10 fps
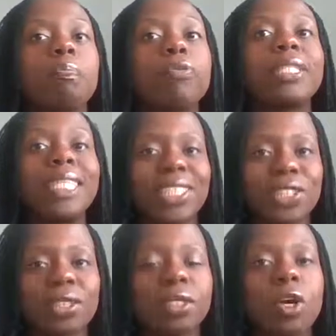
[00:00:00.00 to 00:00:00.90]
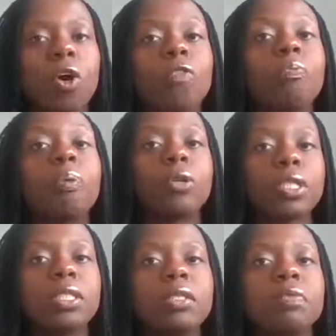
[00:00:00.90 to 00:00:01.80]
predictors of
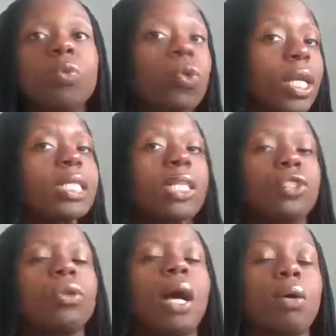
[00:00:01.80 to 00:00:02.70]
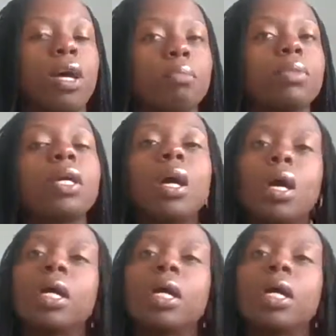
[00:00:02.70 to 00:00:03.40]
positive organizational outcomes